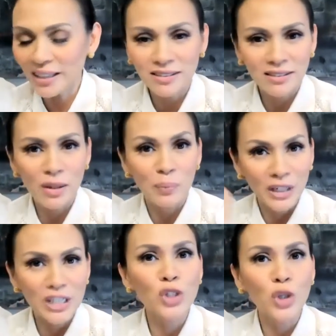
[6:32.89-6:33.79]
the
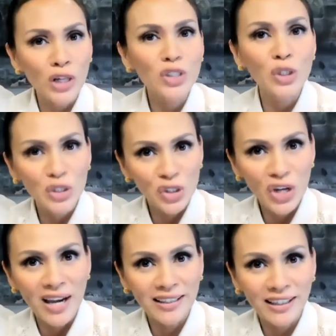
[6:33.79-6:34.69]
British consul to
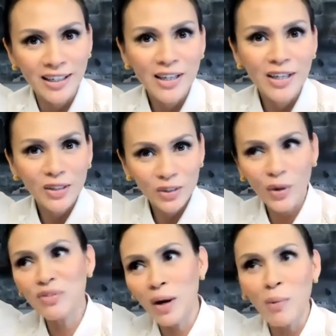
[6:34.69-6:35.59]
China to
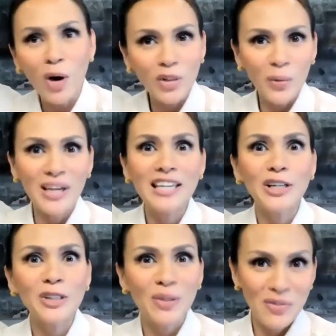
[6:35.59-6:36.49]
have come all the way here
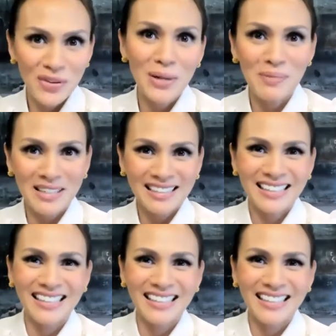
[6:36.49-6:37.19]
to the Philippines.